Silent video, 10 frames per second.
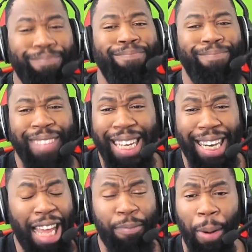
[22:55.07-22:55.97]
That
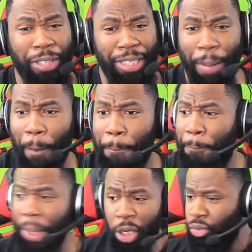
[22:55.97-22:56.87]
life bar just said,
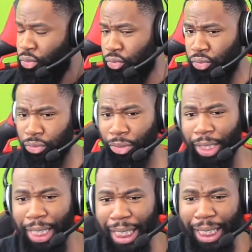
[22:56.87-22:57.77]

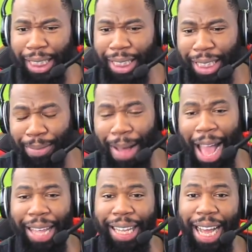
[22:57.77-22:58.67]
poof! My
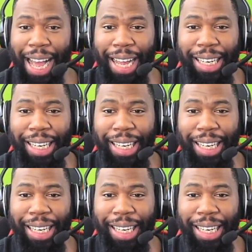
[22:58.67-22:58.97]
God.